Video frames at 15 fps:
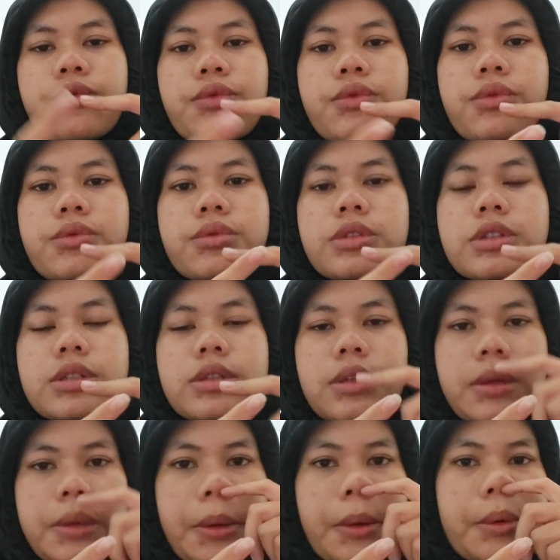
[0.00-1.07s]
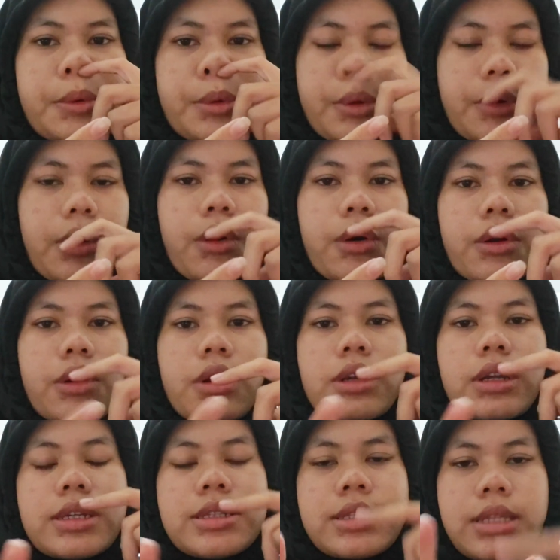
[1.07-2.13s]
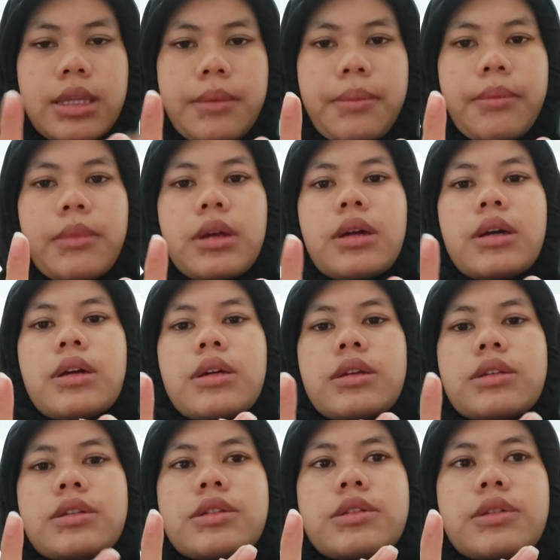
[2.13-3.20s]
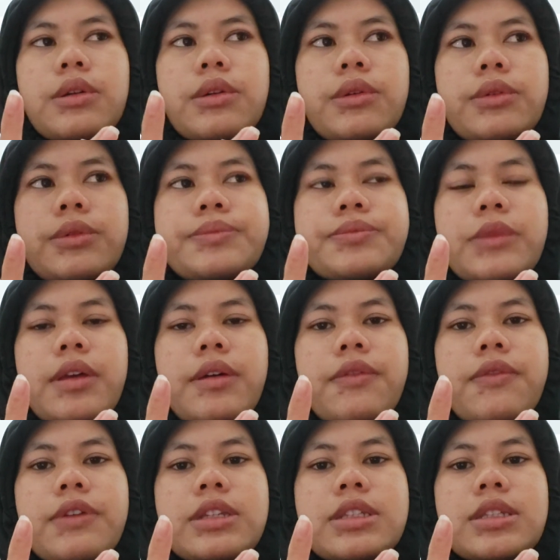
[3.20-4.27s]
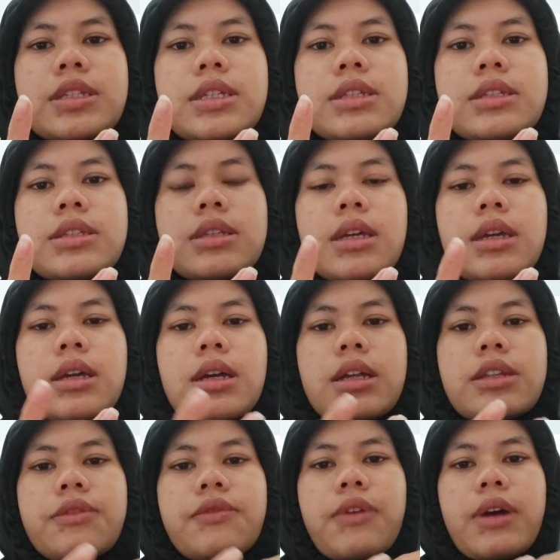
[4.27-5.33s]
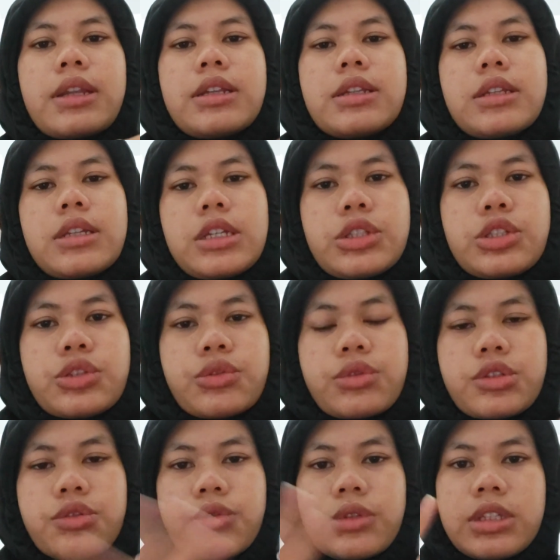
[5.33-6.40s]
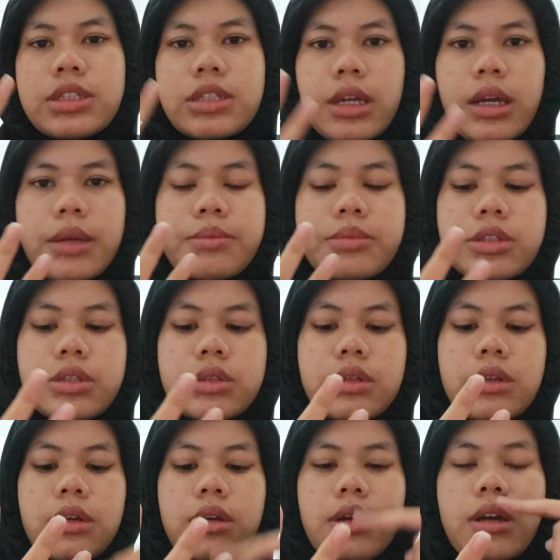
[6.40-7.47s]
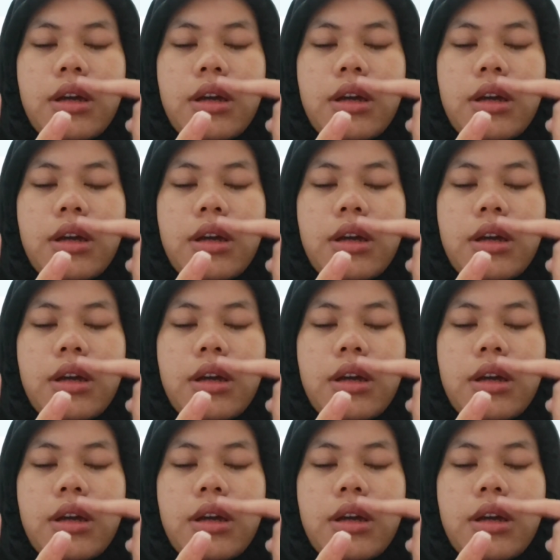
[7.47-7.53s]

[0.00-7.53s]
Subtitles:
root or stem. So affixes divided into three types: